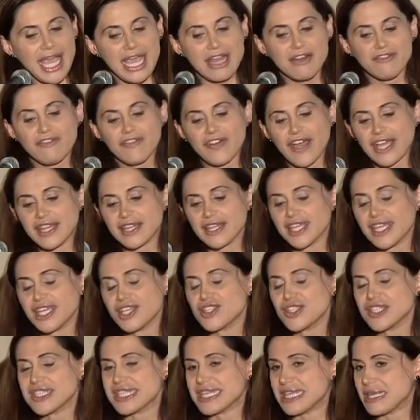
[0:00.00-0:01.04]
And finally,
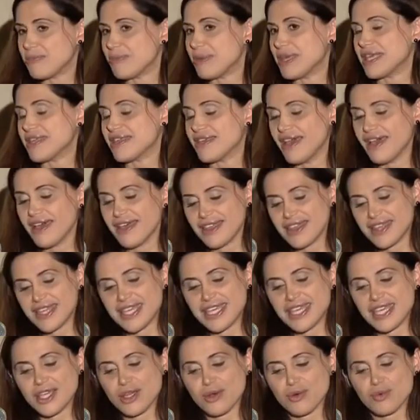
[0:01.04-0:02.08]
just keeping
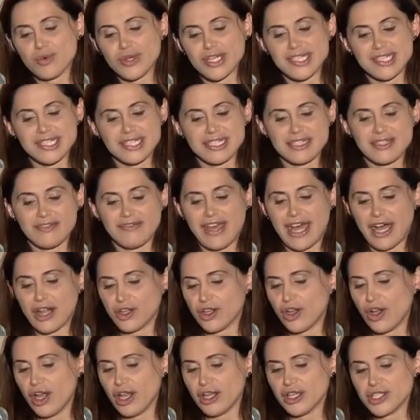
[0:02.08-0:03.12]
the risks of
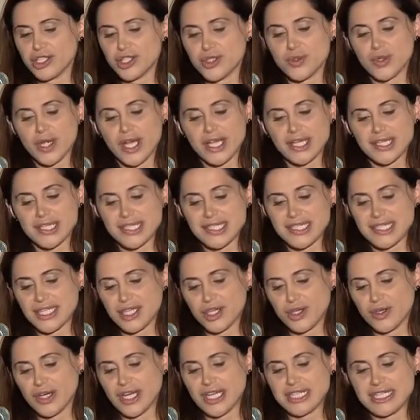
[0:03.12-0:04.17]
alcohol and drugs,
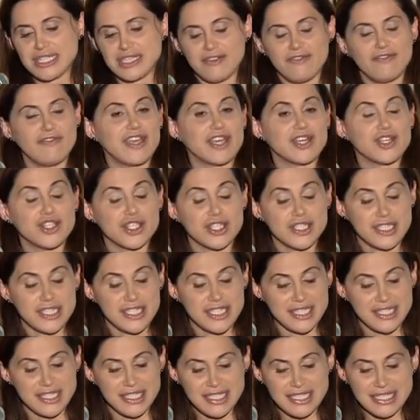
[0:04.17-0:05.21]
cigarettes, infectious
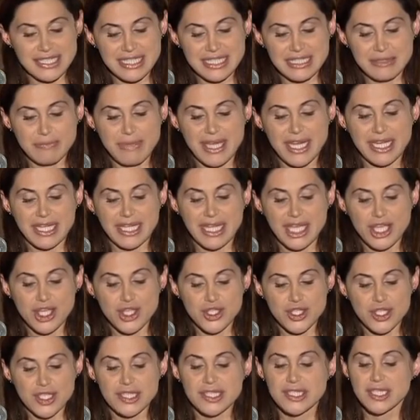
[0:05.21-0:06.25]
diseases,
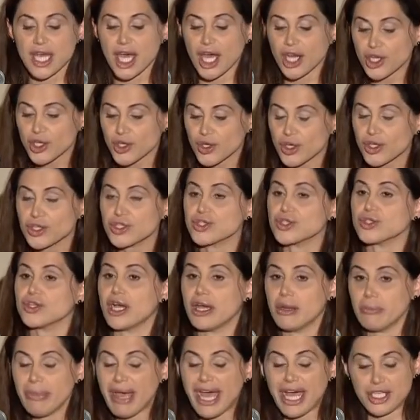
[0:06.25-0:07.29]
medications, uncooked or
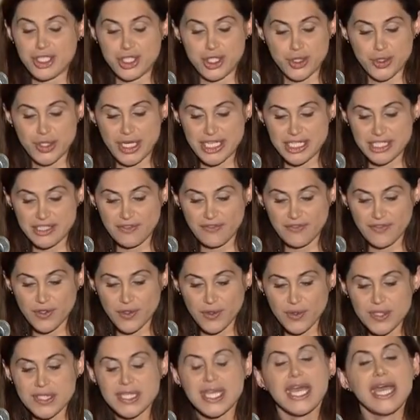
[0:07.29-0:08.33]
unpasteurized
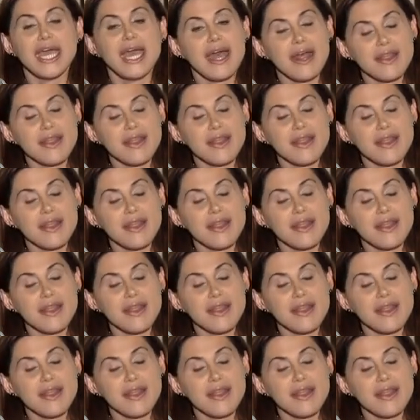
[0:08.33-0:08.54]
foods,